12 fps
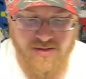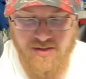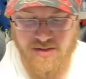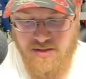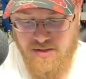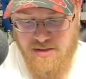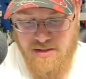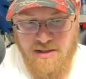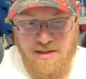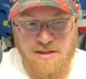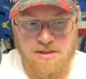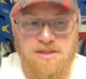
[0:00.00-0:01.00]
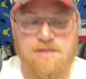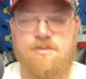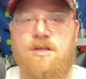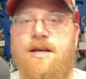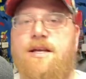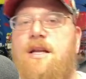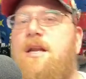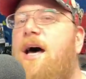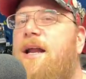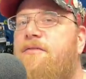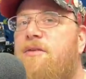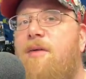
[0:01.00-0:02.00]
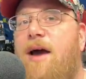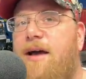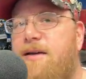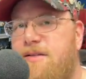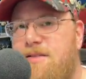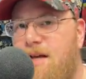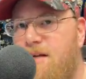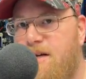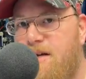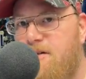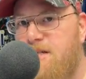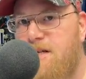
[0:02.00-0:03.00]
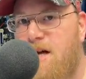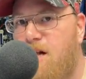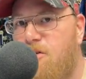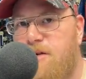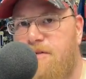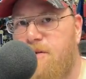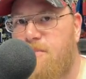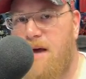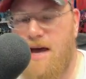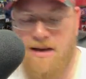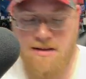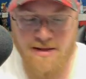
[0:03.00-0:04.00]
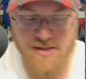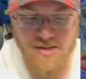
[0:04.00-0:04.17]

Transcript: just because it seems like not every pack, it's not a guaranteed hollow in every pack like